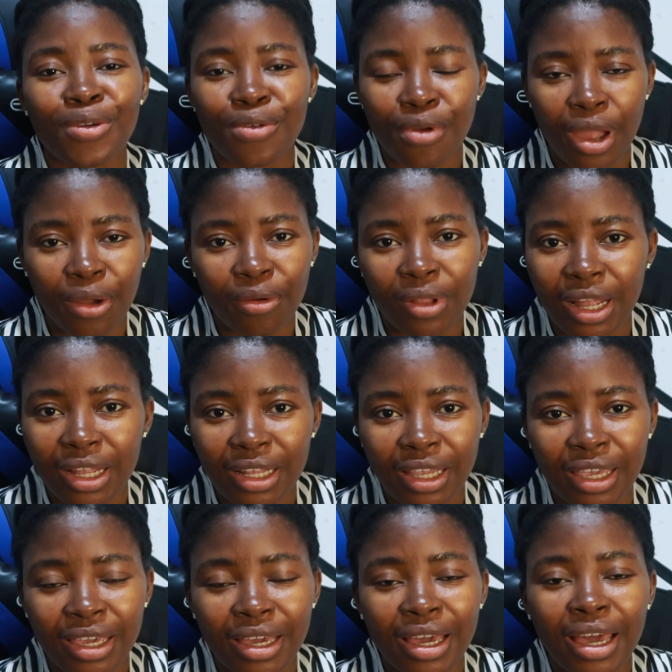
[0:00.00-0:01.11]

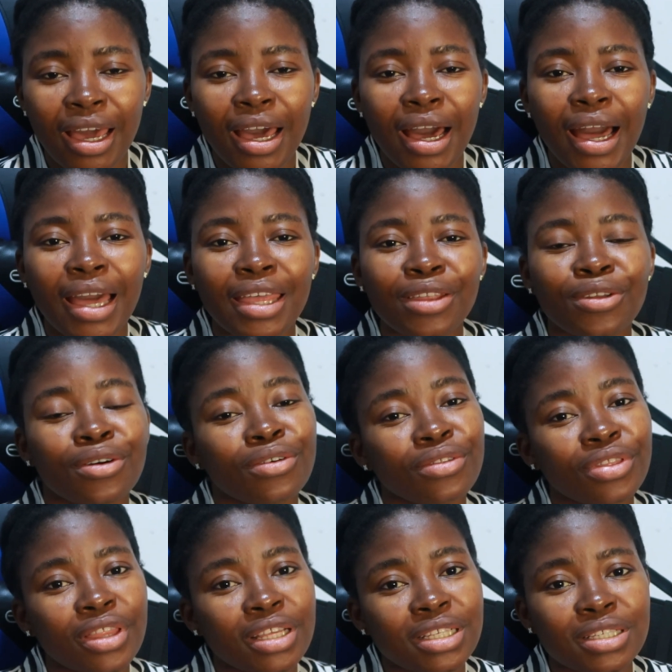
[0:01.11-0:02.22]
regularly. I know
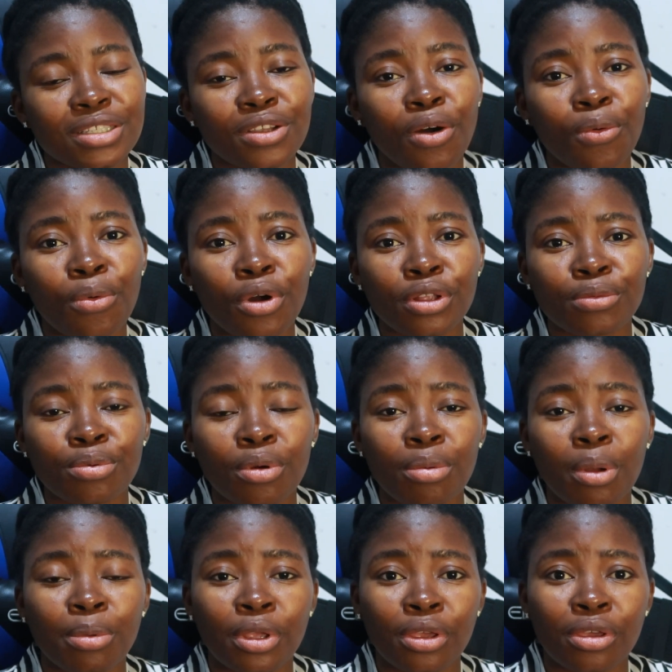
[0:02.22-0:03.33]
this is not what
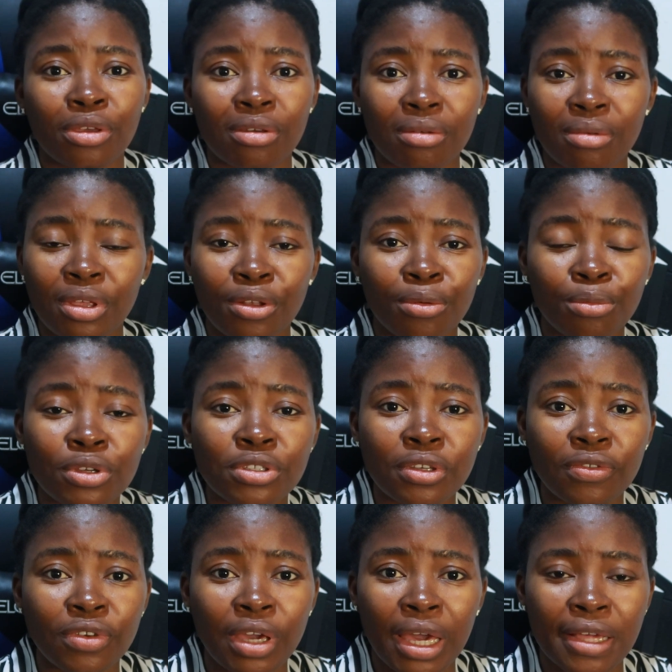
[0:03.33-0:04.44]
probably, you know, most
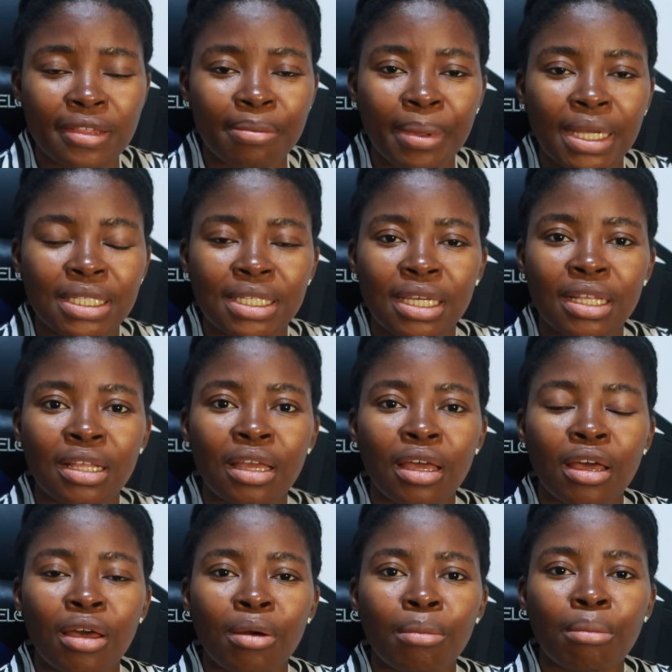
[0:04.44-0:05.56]
of you are expecting,
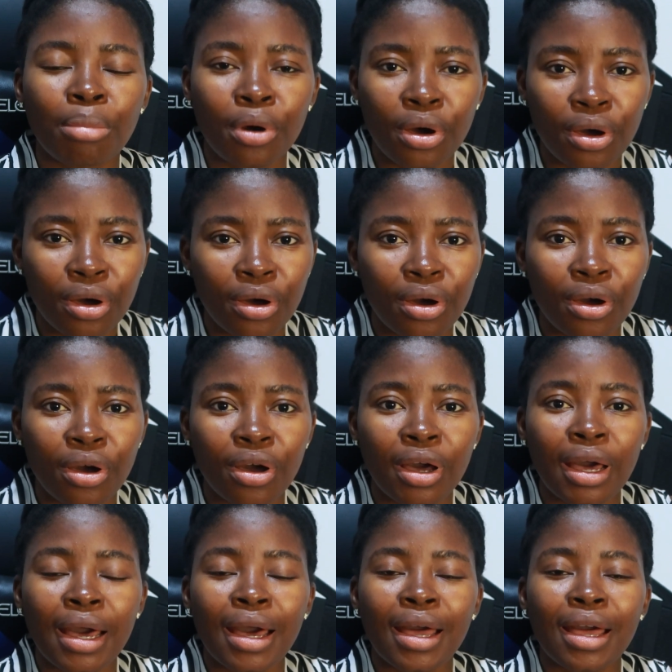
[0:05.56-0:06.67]
but
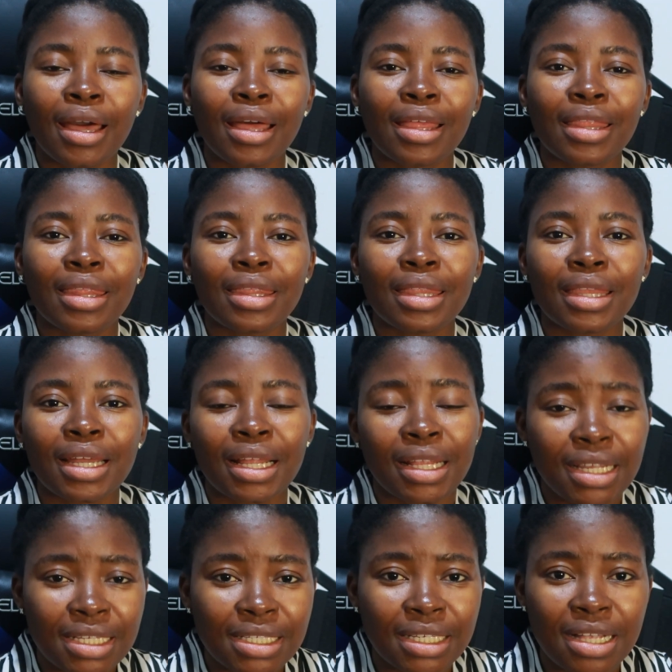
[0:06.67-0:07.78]

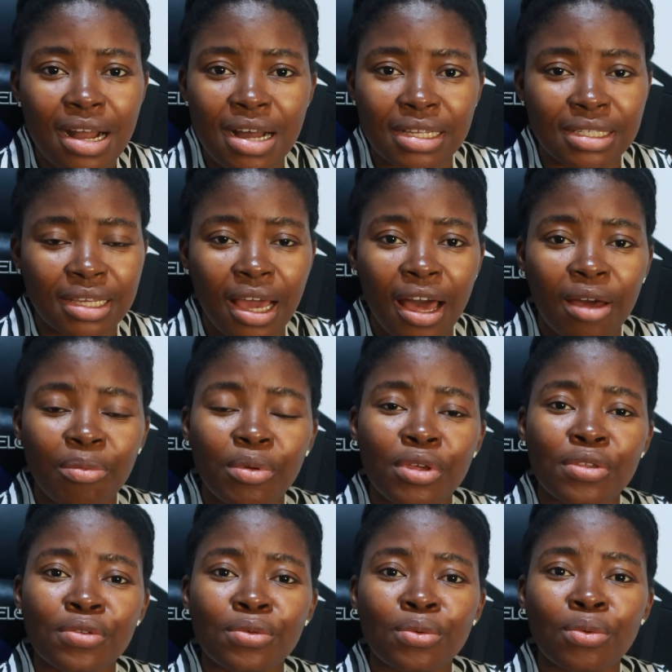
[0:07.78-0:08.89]
cleansing our scalp
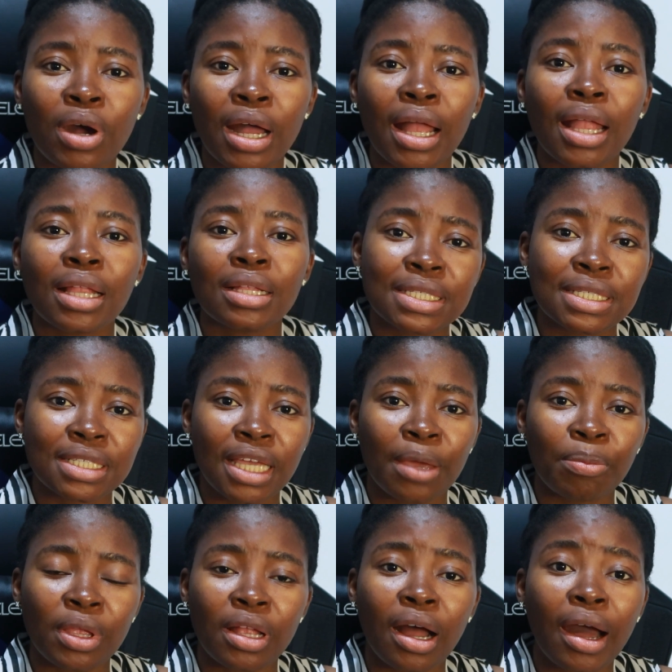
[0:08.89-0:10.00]
is one
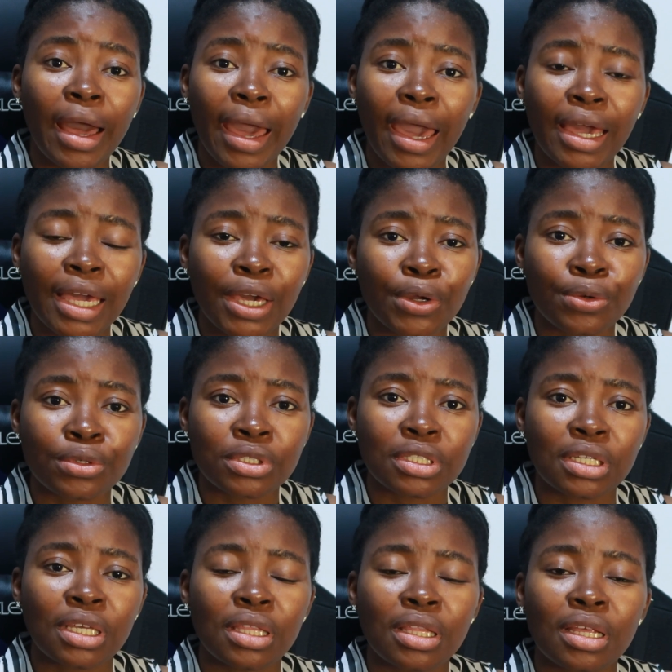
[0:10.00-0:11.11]
step in our hair care
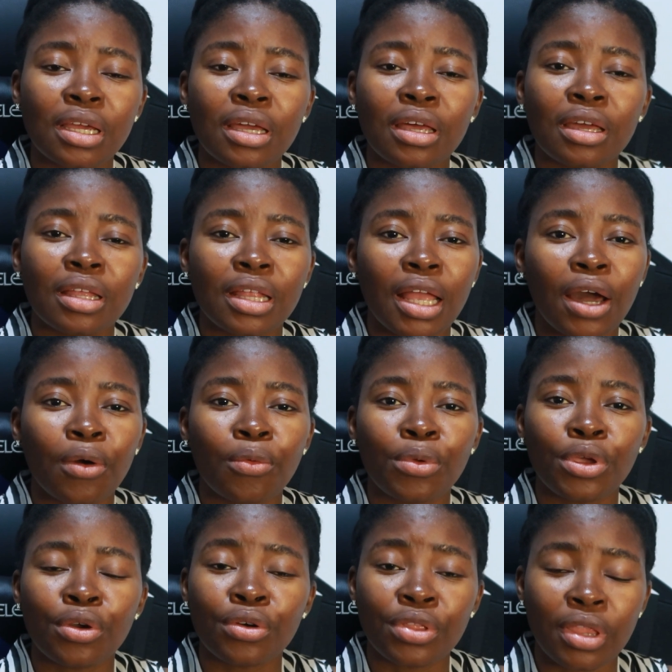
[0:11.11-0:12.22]
routine that
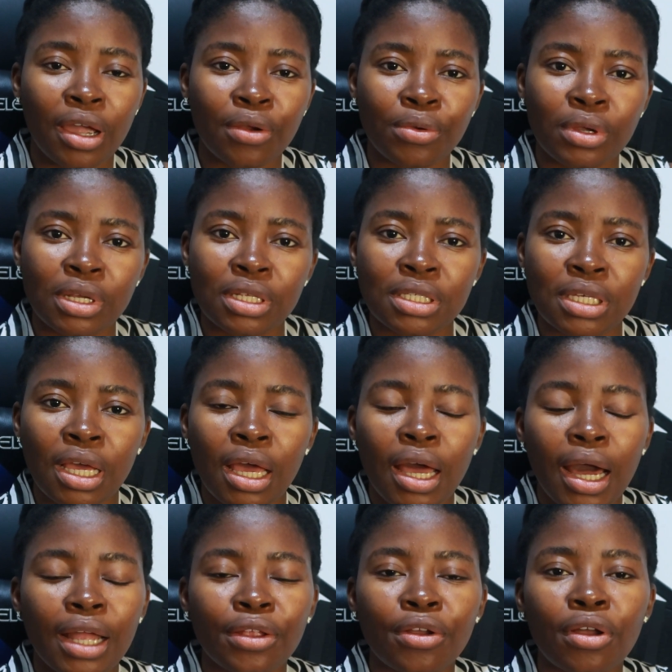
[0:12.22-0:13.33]
we underrate.
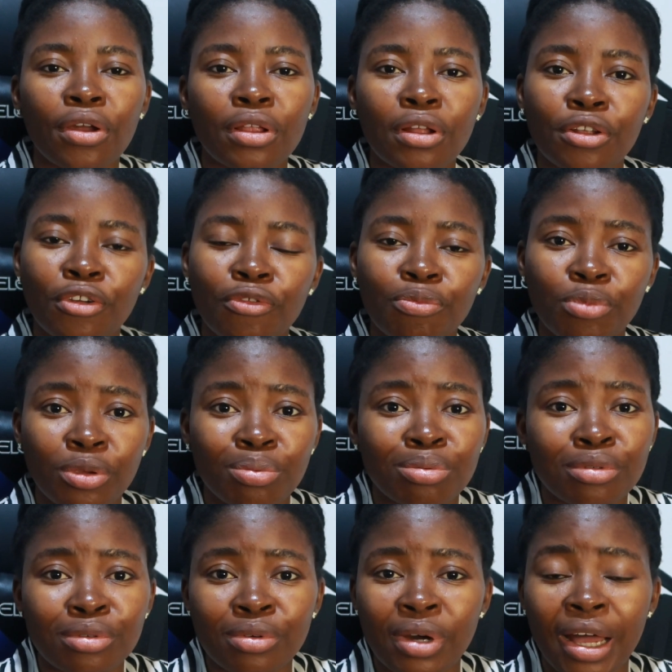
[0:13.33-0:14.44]
I know a lot of
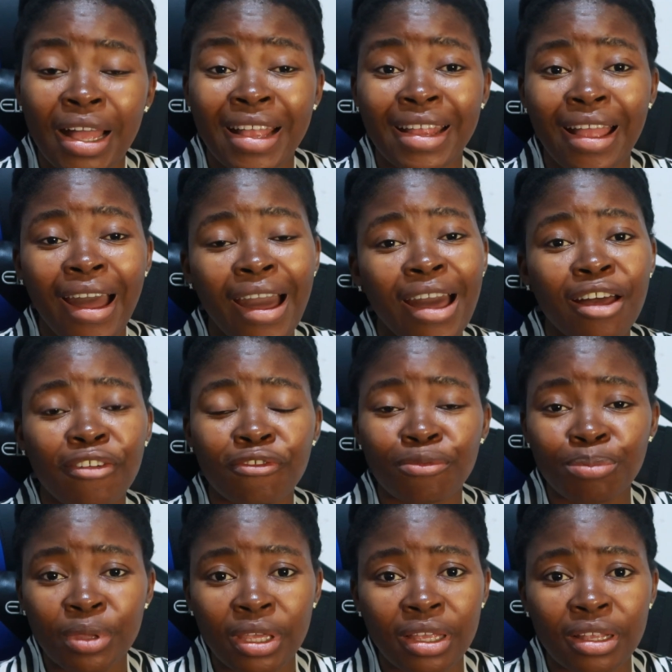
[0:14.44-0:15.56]
people and
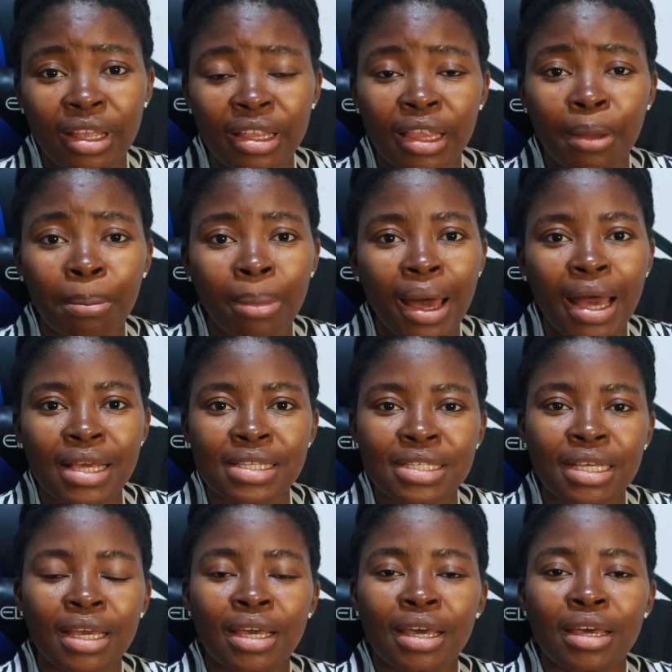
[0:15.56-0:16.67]
I've been in the
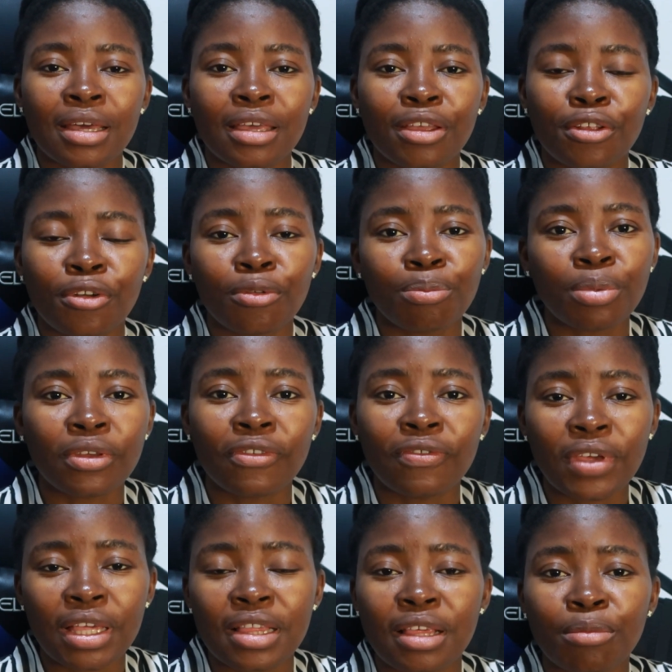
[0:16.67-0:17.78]
past, you know, big
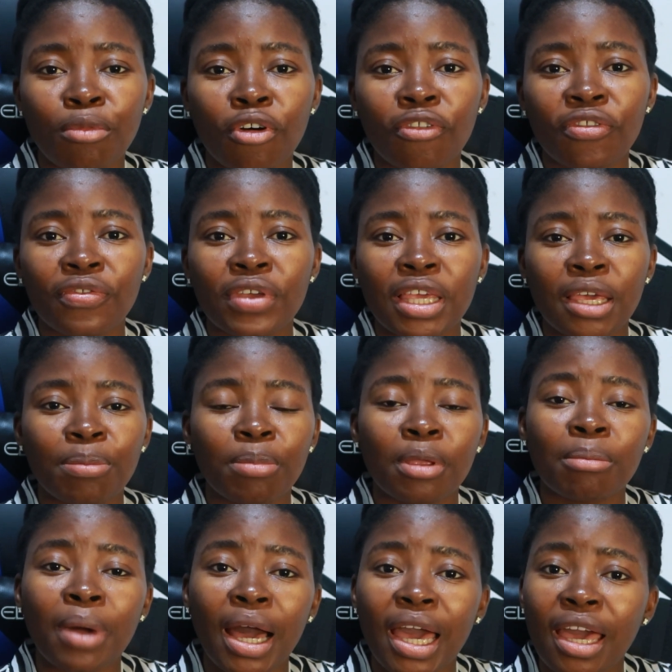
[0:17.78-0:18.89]
victim of
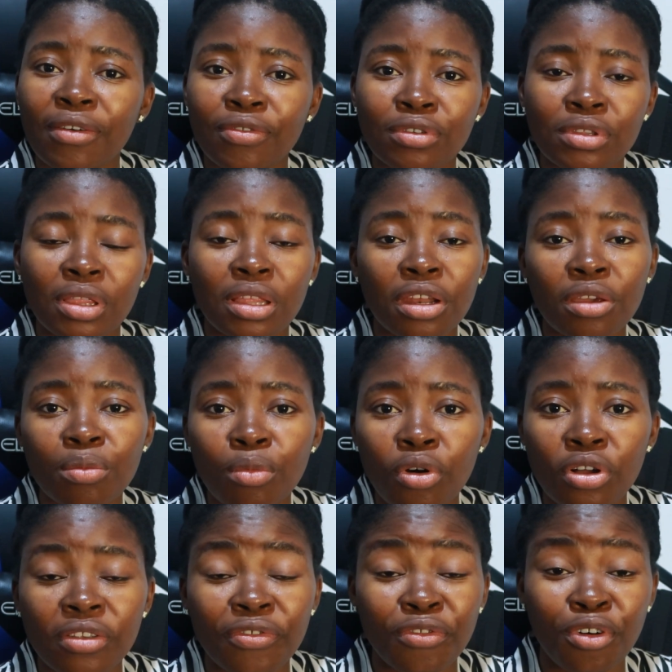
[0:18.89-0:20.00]
keeping my hair for three months,